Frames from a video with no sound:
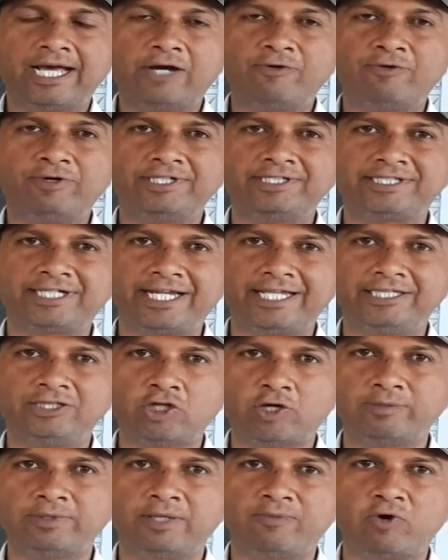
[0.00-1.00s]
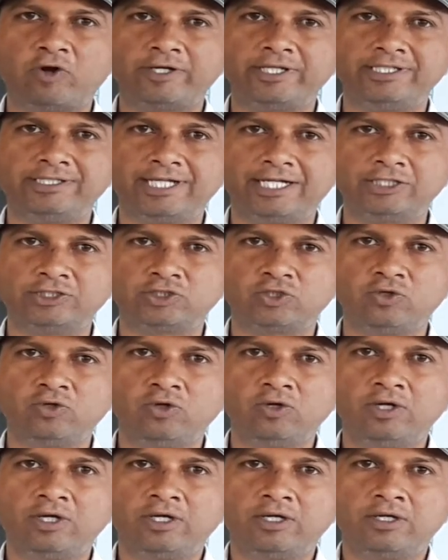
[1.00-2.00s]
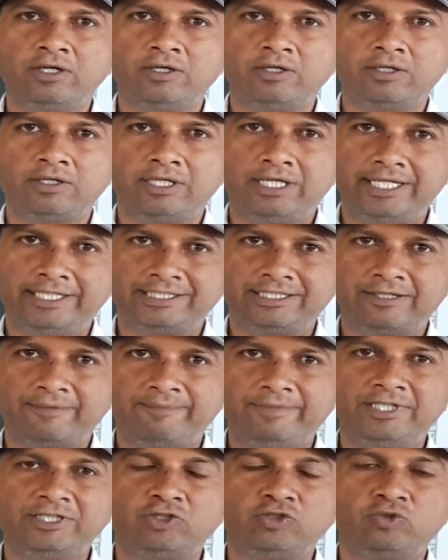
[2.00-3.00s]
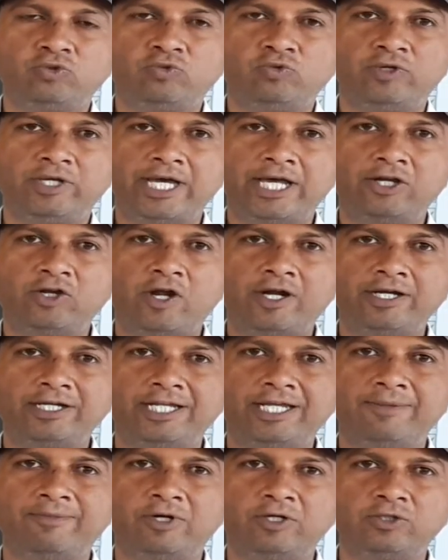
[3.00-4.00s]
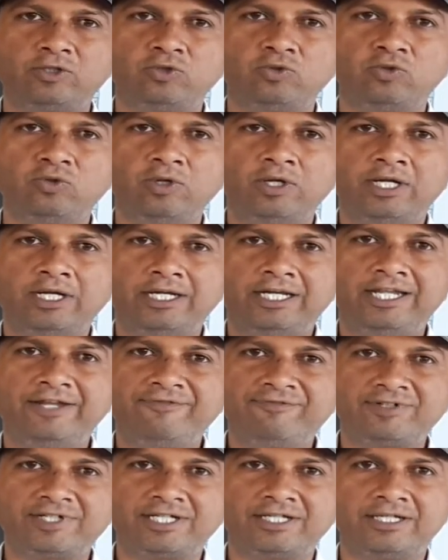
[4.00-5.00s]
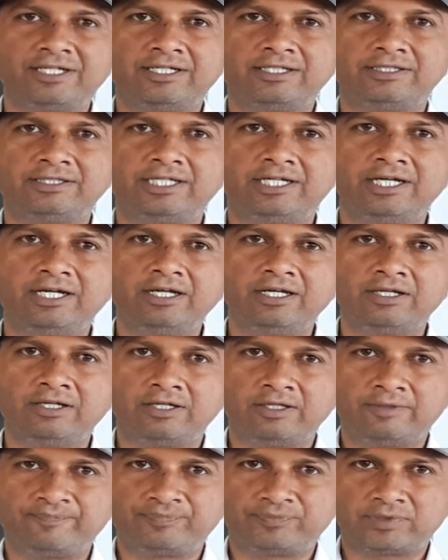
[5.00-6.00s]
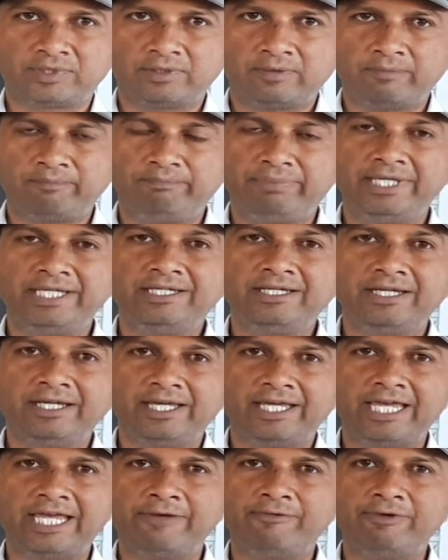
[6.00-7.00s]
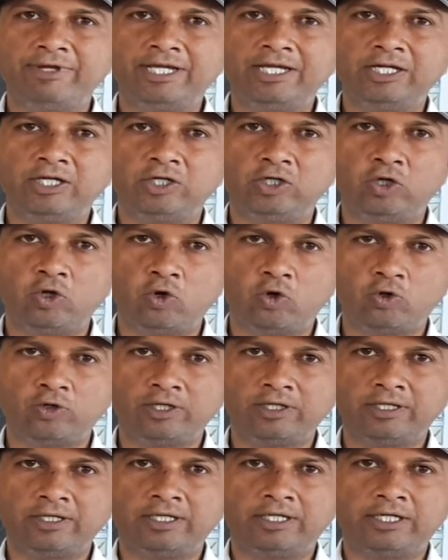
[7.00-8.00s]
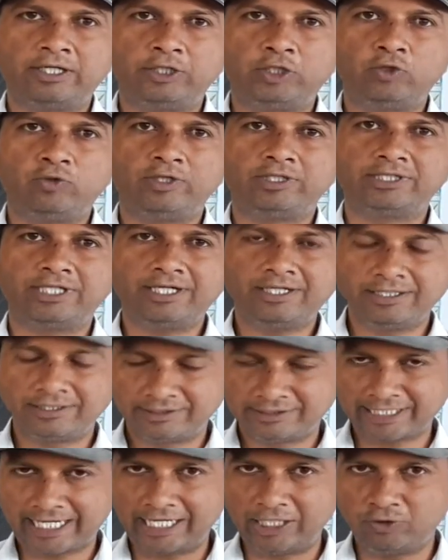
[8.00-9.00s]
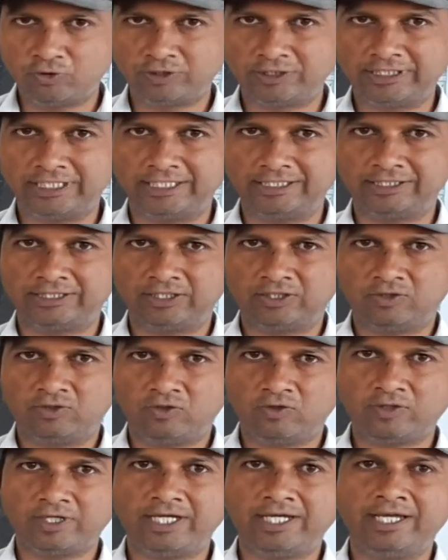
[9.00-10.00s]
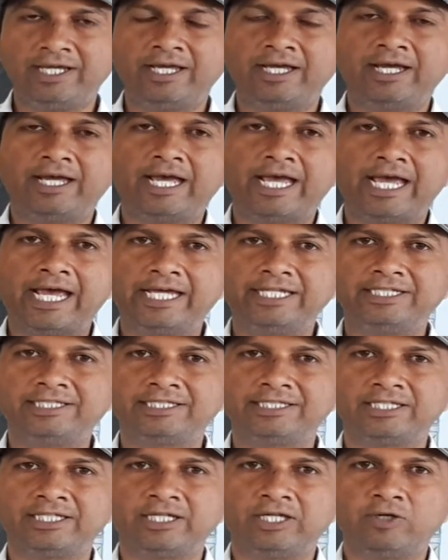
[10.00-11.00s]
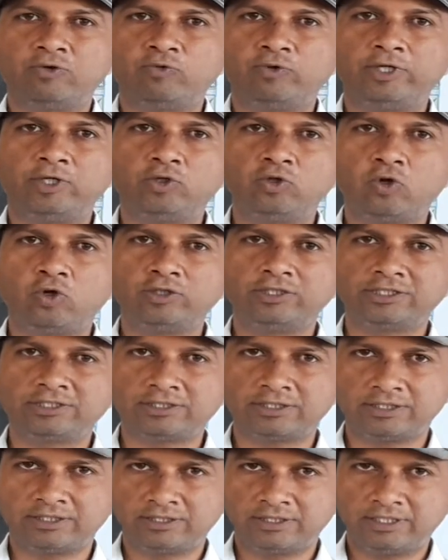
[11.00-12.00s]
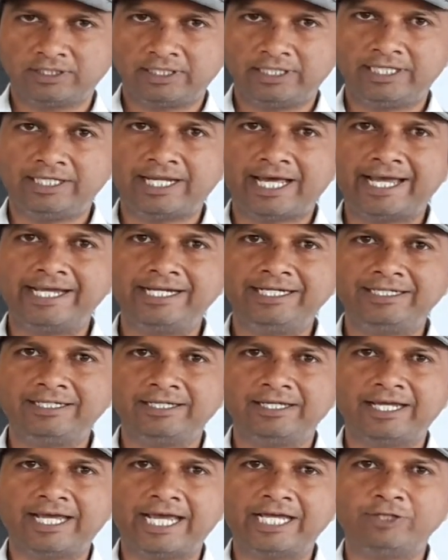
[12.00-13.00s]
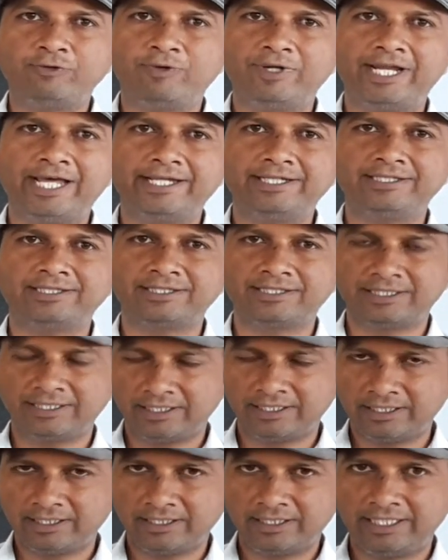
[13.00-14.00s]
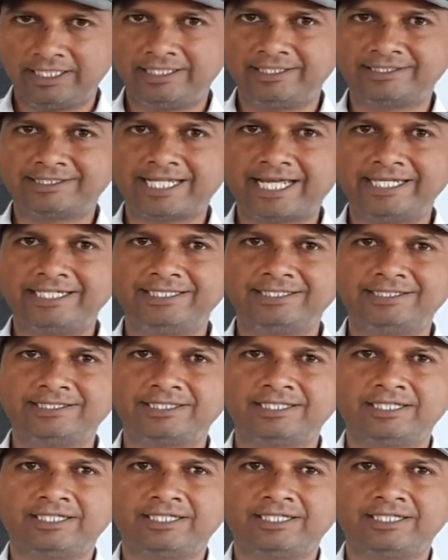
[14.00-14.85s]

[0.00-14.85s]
our strength of the body is also less. Means we are not able to lift the big heavy load during the childhood stage. Okay, as we grow in height as well as in size,